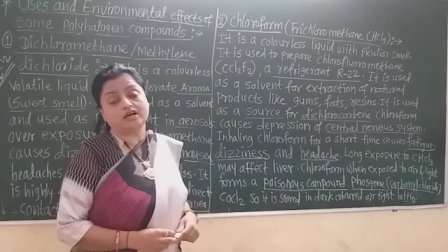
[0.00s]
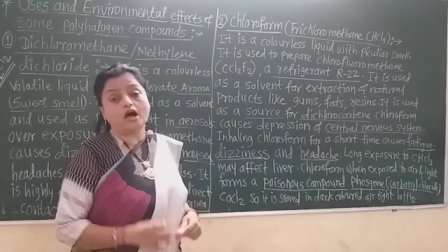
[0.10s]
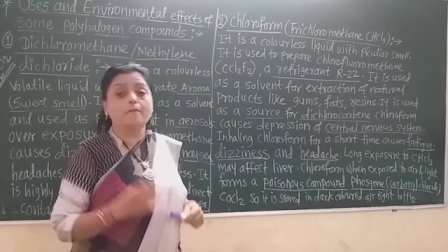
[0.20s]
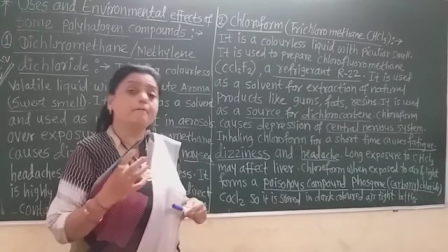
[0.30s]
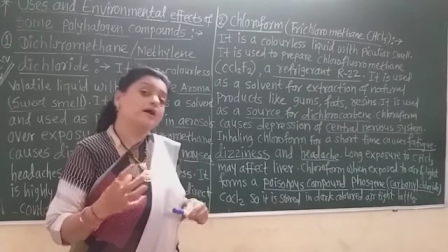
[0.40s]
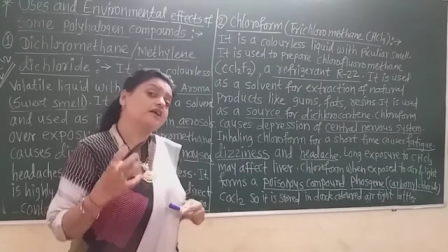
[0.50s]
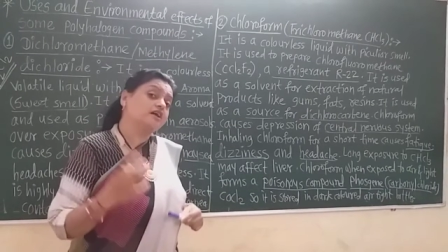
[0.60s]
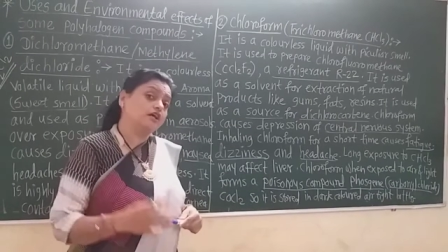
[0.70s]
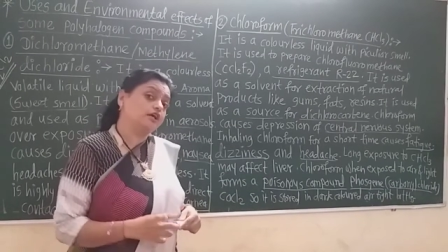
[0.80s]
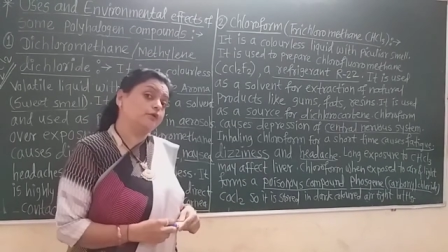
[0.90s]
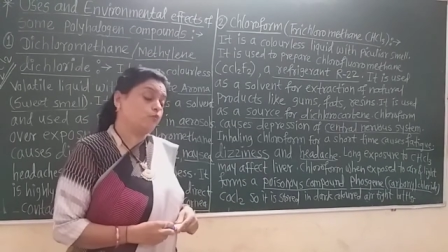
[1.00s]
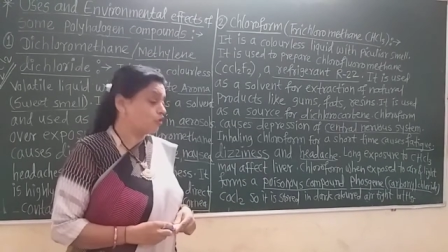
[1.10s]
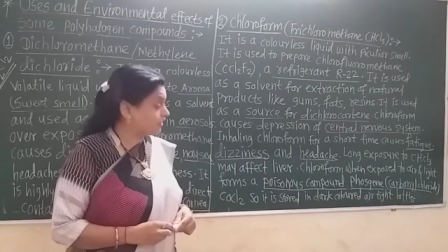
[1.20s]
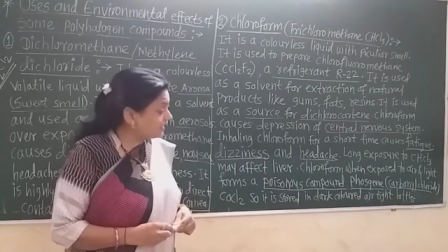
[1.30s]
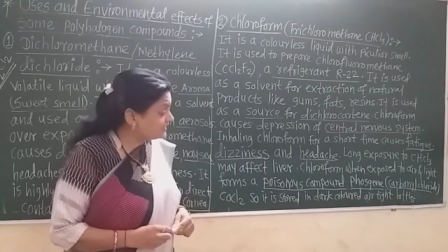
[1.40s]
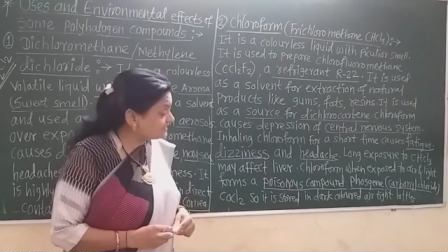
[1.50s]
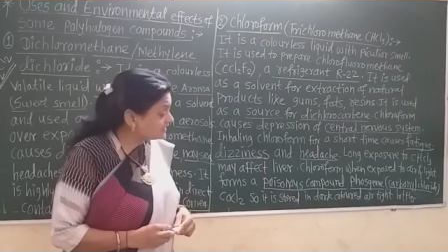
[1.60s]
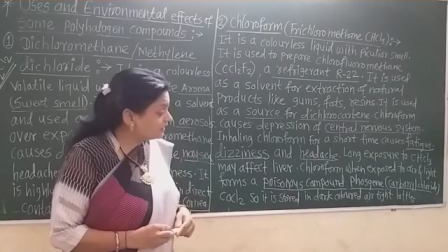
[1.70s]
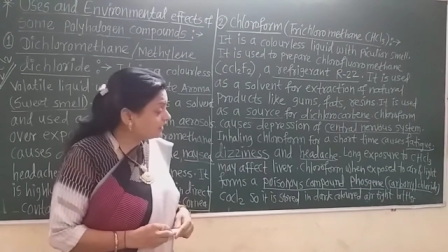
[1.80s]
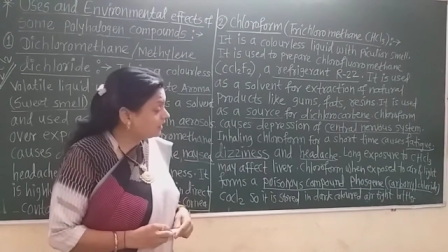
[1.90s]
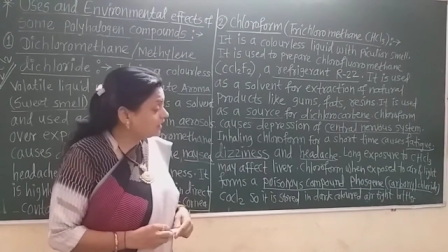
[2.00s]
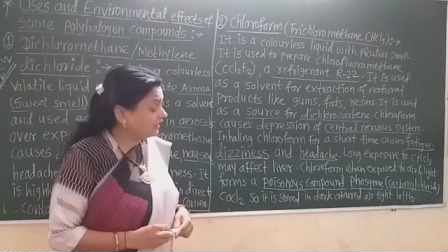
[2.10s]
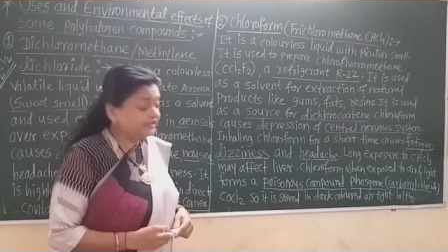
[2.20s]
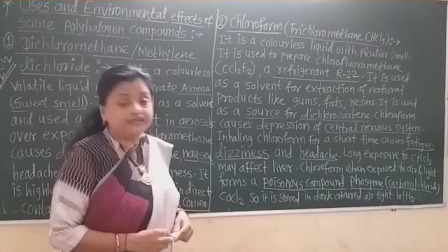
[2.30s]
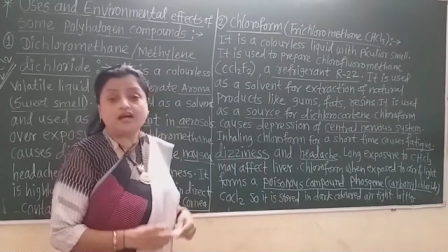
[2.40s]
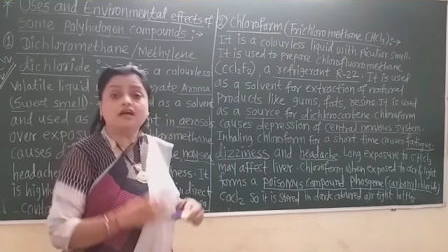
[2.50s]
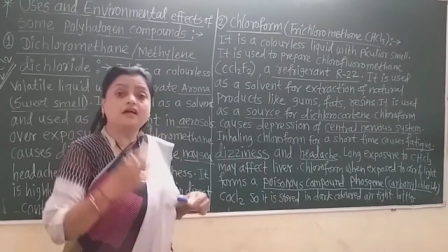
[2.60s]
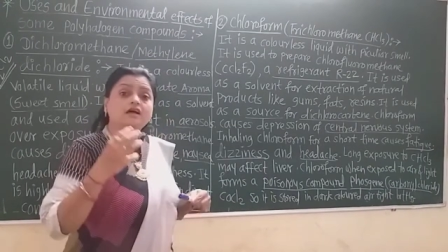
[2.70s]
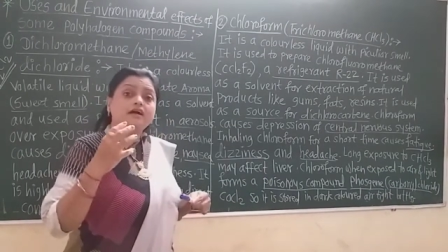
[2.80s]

amber colored bottles in a